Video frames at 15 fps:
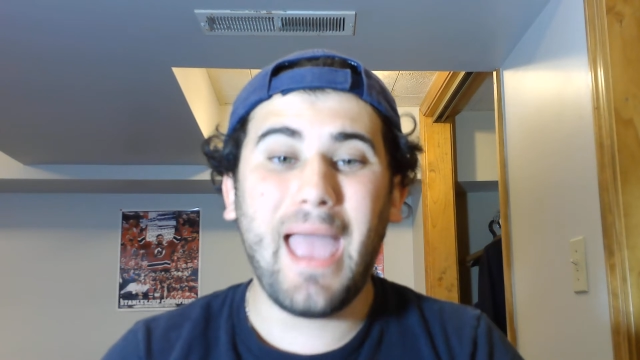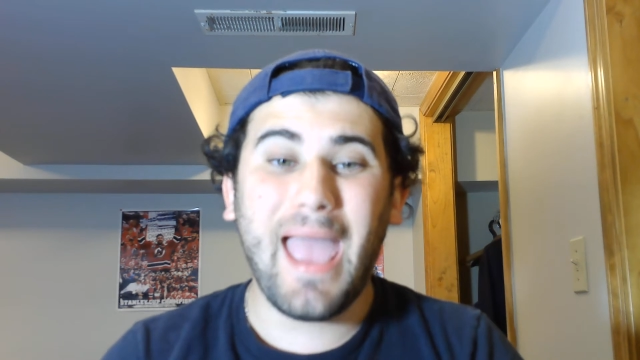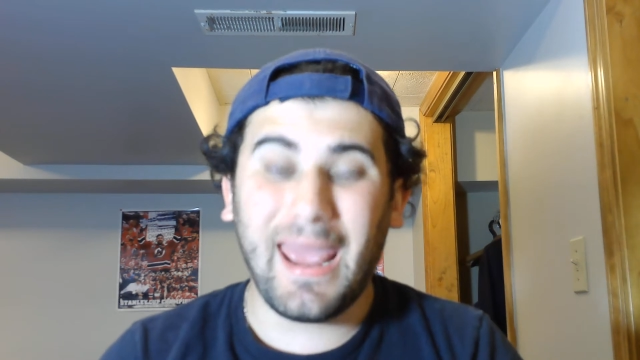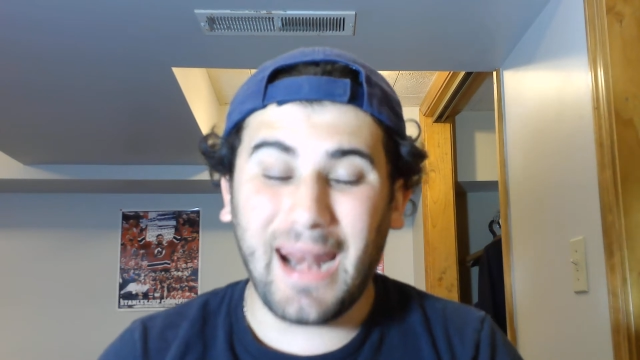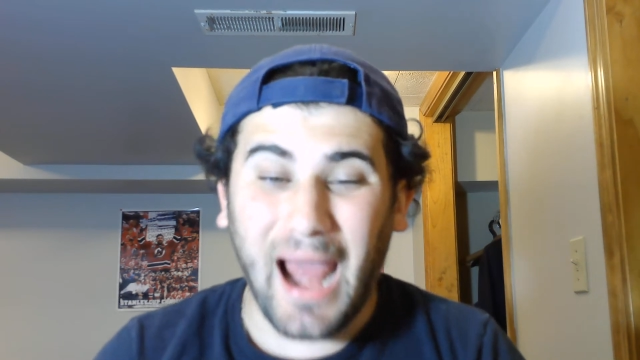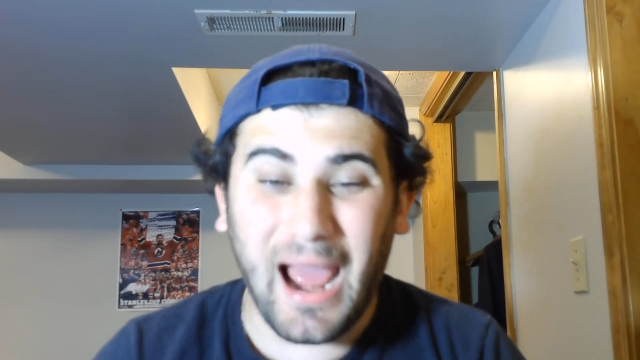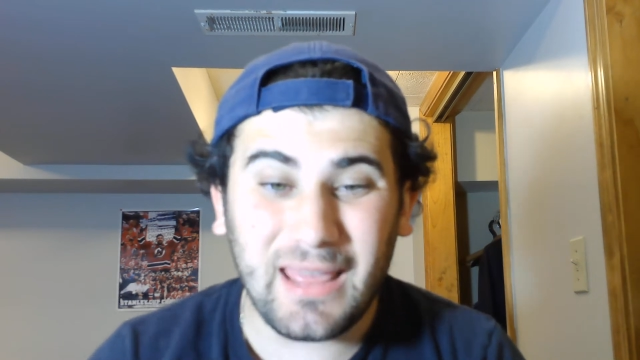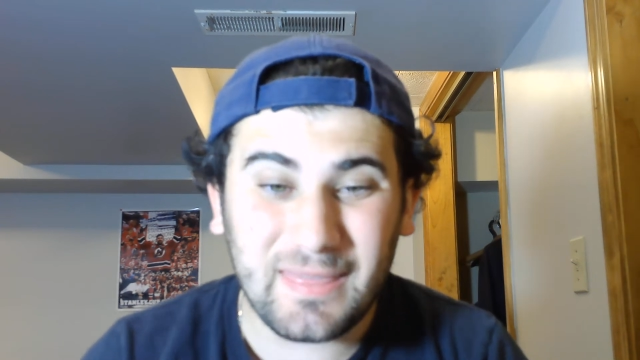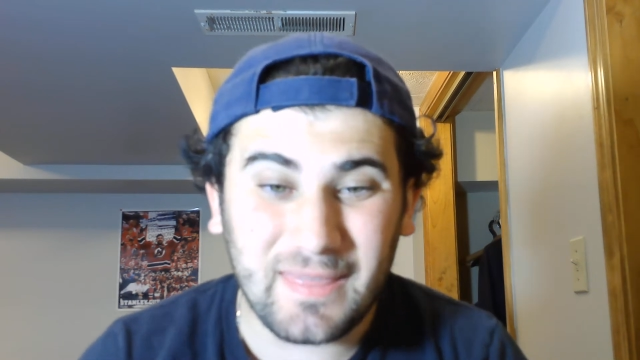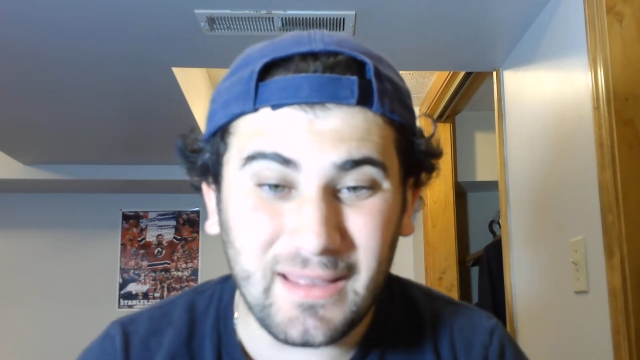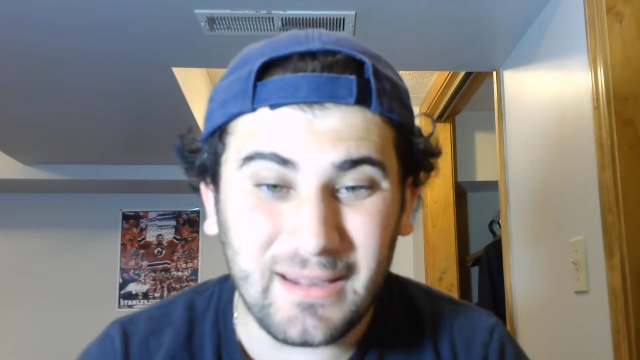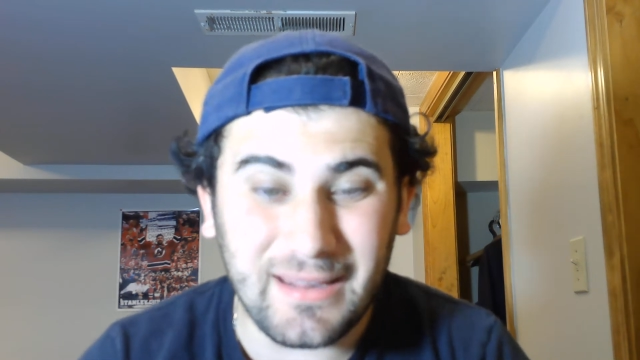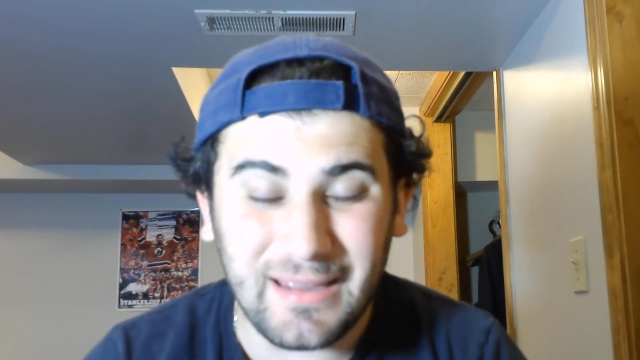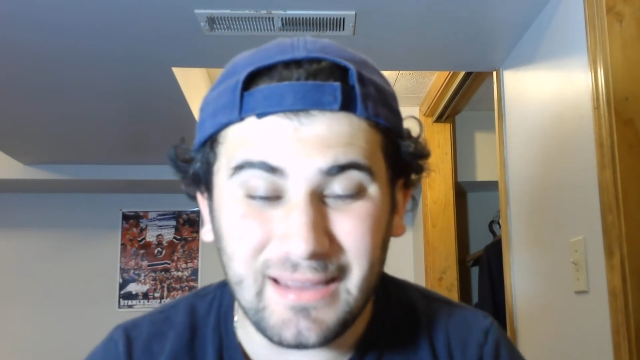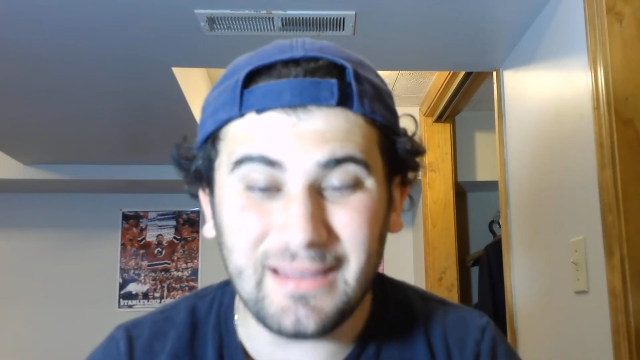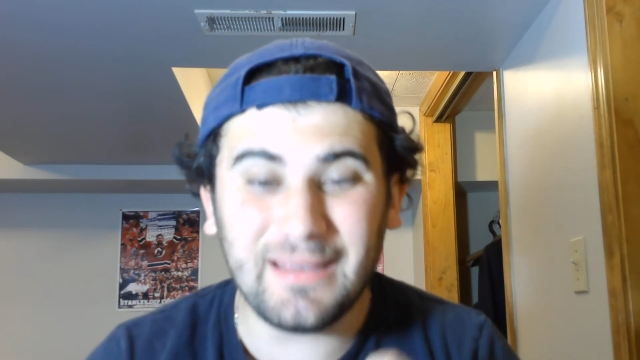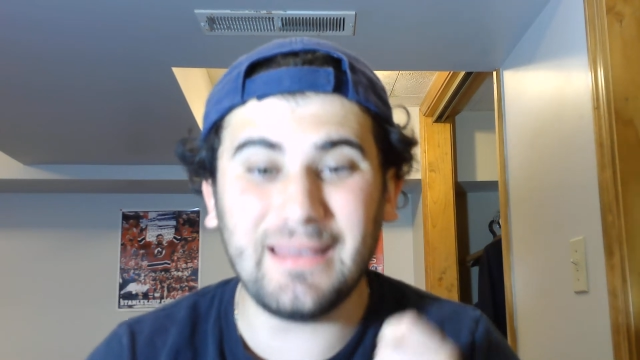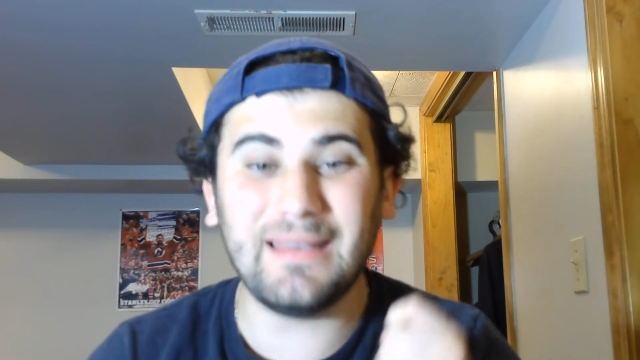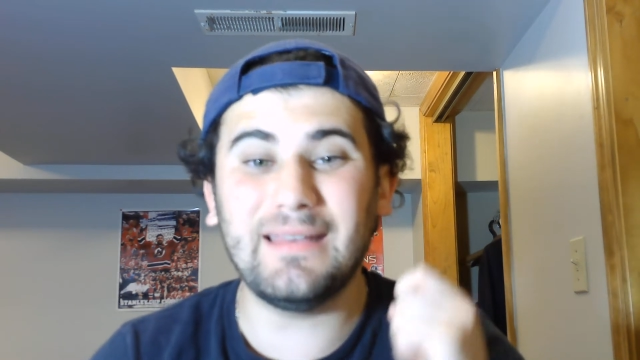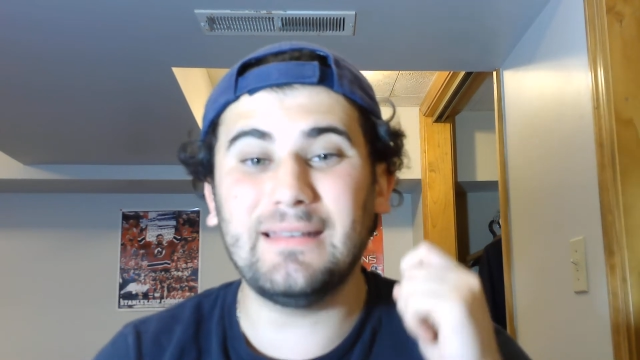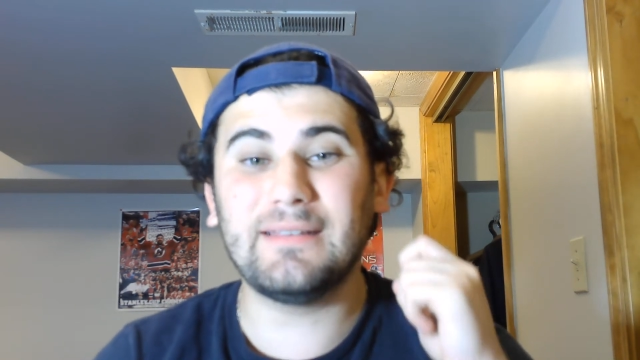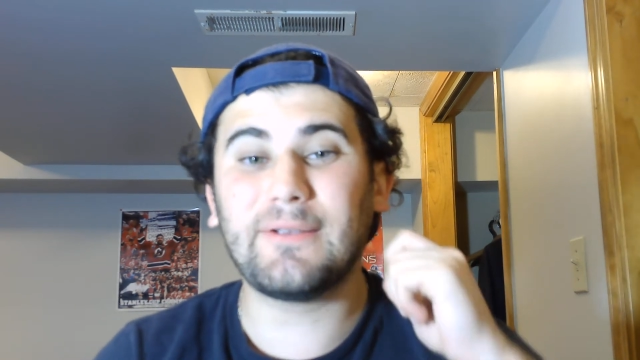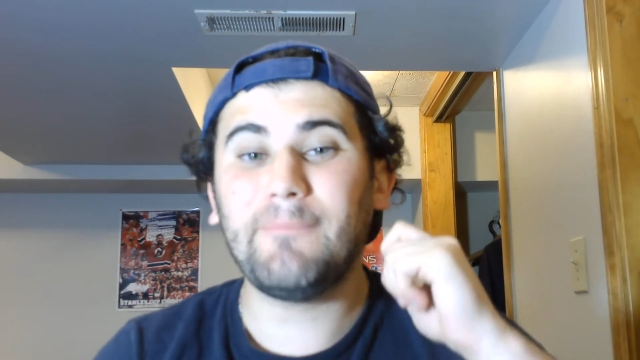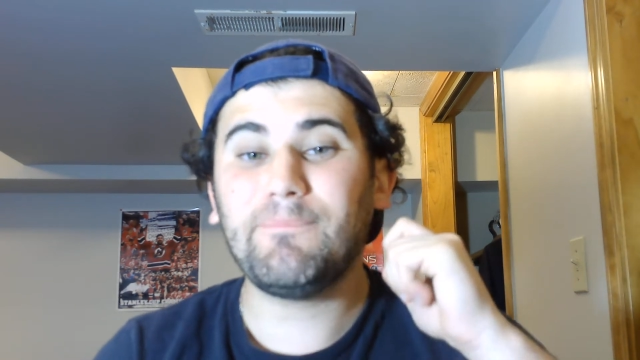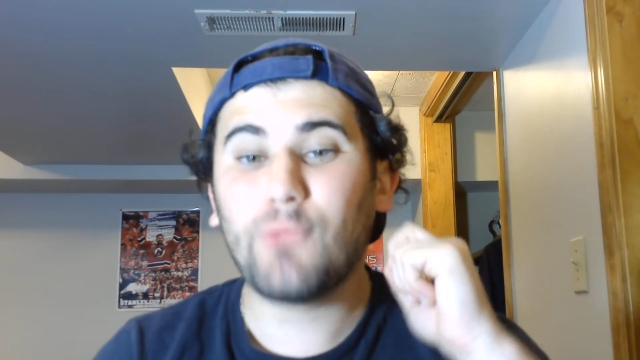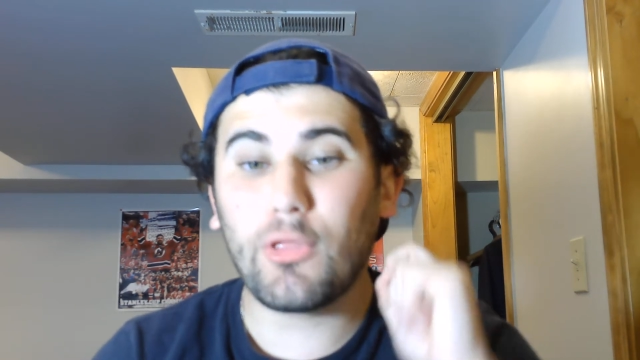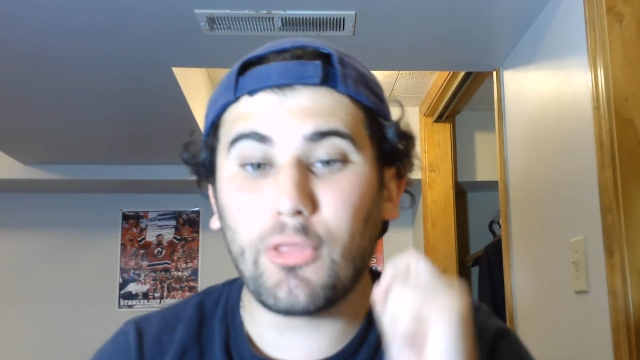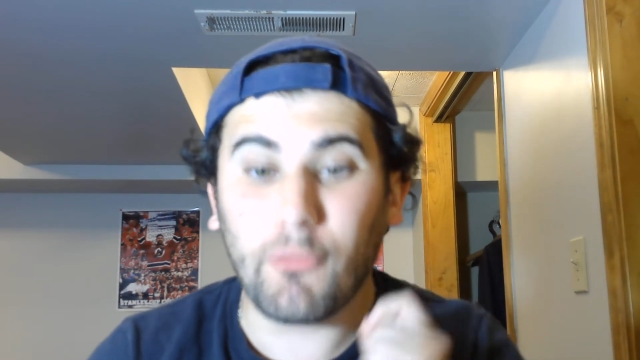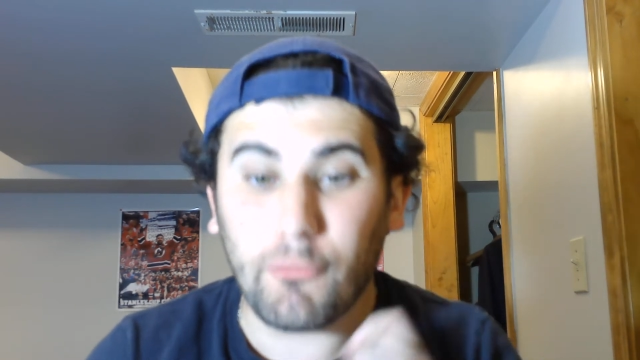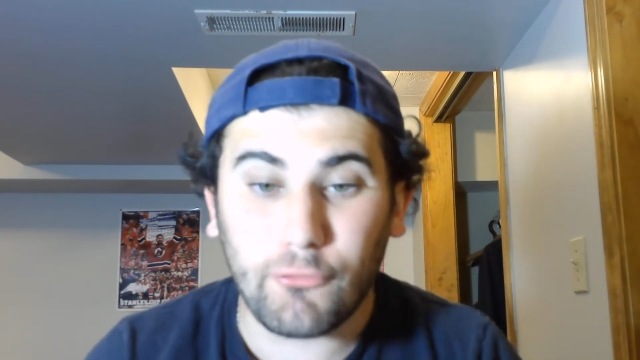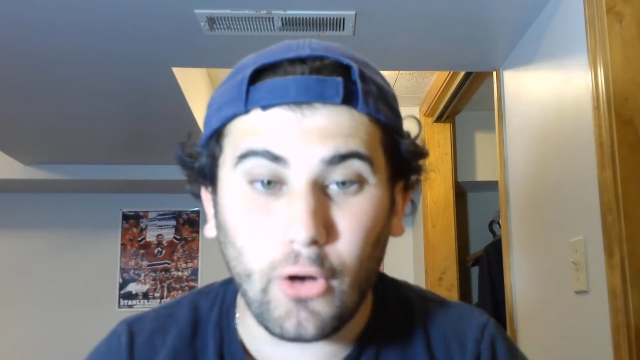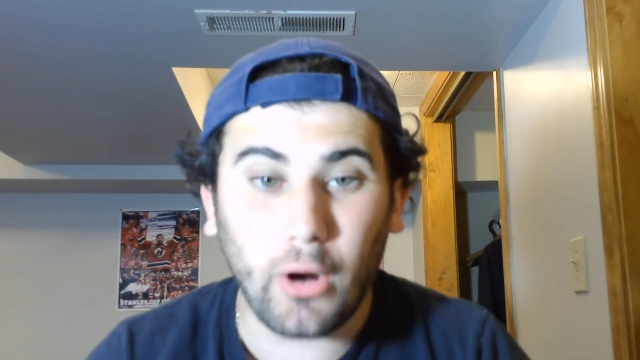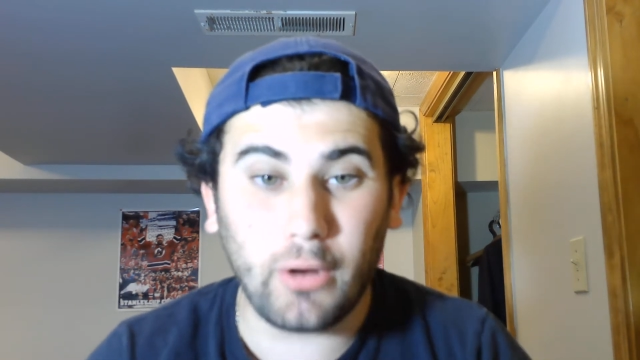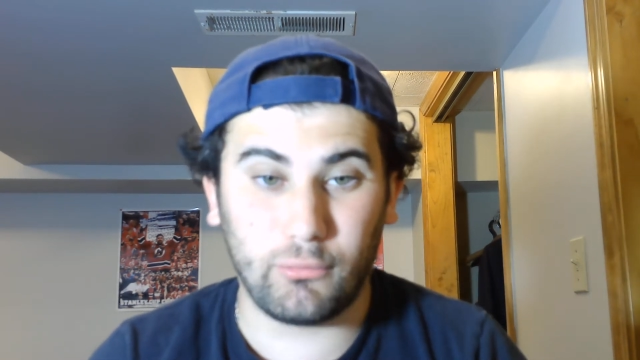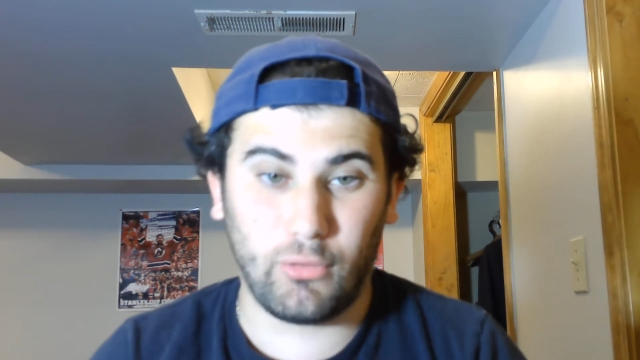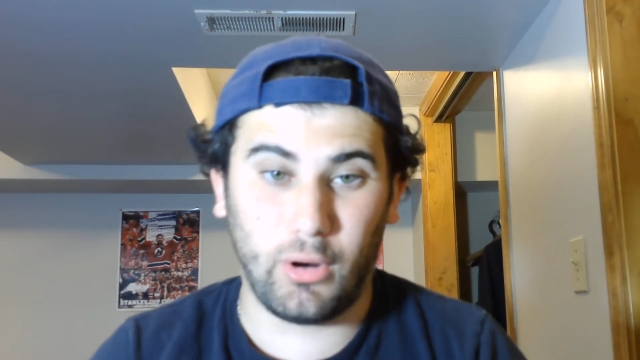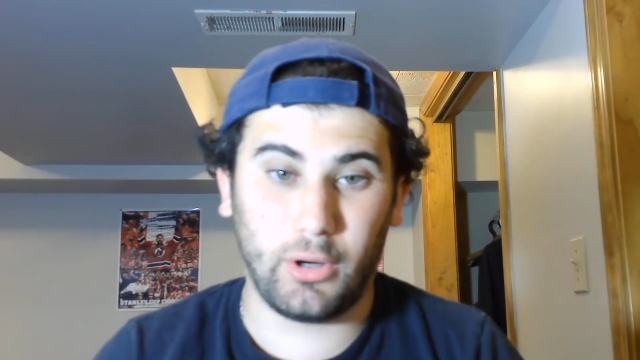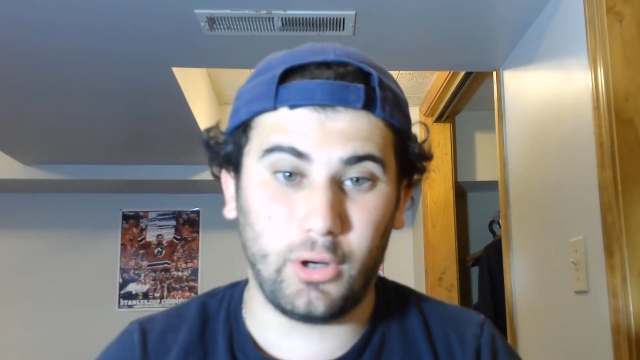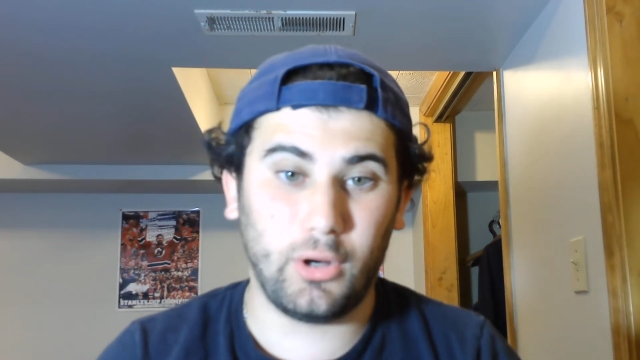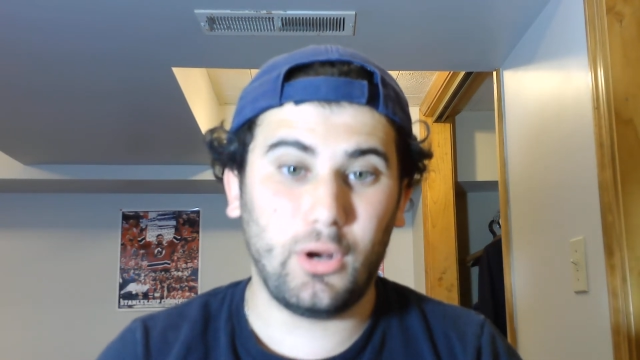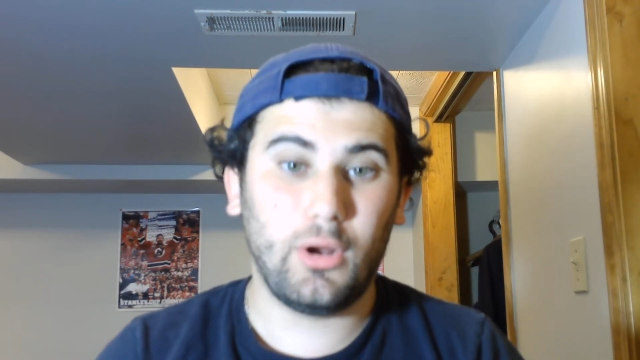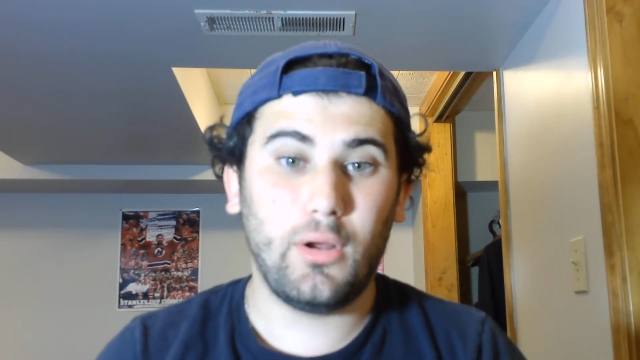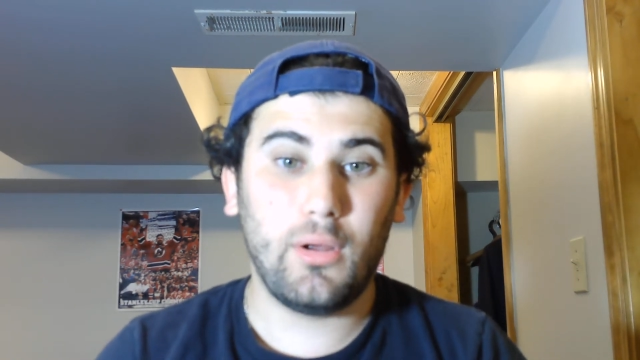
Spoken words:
And I think he is the front runner